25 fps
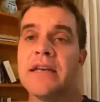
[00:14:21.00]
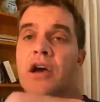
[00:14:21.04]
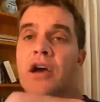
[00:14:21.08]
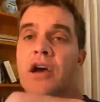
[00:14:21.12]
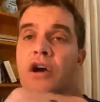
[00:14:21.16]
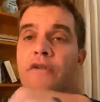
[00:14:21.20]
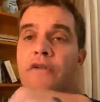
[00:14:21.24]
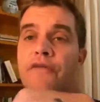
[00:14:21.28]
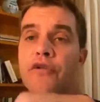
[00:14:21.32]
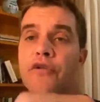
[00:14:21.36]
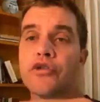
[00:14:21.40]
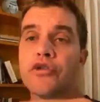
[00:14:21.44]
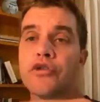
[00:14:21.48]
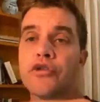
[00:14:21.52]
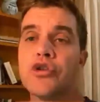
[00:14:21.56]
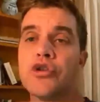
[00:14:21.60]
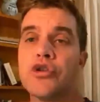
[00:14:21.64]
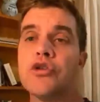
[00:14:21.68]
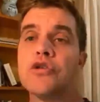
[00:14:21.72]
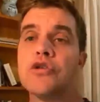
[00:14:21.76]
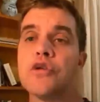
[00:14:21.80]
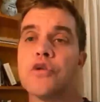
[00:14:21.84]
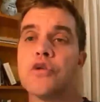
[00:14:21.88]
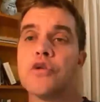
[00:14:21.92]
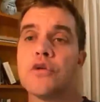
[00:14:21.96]
for 2
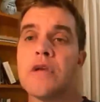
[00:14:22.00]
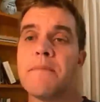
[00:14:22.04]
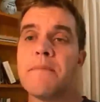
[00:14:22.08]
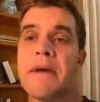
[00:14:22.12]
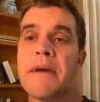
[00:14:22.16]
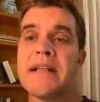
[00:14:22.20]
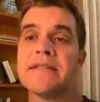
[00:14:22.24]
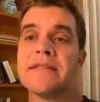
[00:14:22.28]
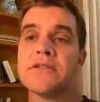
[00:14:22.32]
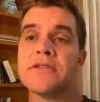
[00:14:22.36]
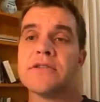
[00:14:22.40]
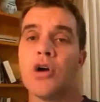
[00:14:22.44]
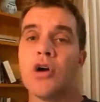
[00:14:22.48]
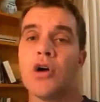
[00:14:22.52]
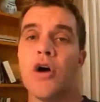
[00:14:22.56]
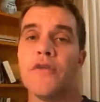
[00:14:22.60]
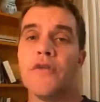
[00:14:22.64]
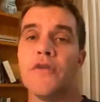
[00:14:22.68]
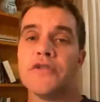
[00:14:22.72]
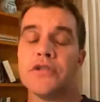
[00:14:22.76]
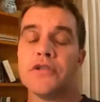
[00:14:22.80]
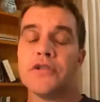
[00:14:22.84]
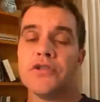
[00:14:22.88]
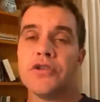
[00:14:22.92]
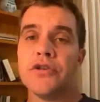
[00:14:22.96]
to 3 months
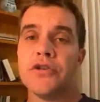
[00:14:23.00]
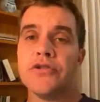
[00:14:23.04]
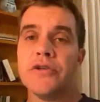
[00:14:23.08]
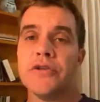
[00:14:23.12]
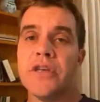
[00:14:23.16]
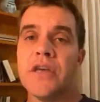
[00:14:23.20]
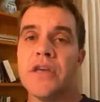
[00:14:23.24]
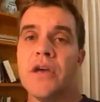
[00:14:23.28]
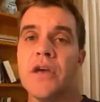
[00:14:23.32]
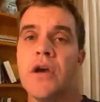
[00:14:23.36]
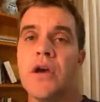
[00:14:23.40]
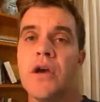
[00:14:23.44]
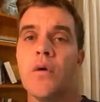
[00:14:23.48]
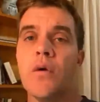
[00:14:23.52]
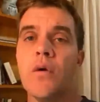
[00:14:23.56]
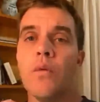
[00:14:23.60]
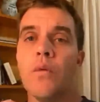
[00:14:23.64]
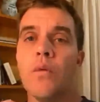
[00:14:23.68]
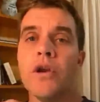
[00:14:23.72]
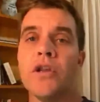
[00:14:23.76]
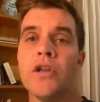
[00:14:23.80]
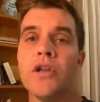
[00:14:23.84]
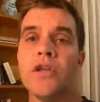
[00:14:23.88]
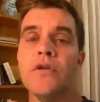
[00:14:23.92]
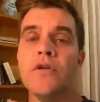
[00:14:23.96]
after surgery.
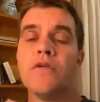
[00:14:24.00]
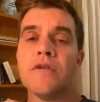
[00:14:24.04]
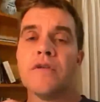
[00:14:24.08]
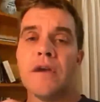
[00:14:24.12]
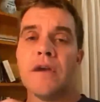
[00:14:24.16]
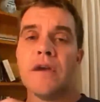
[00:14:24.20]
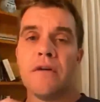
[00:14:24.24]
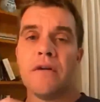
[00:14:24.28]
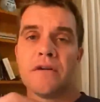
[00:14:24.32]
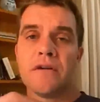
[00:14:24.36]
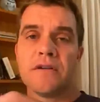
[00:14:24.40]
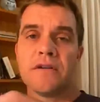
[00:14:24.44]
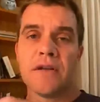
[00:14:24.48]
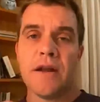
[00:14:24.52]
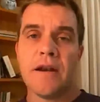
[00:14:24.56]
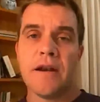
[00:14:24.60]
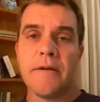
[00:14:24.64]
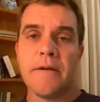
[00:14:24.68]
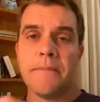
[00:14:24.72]
What do you think, Roxana?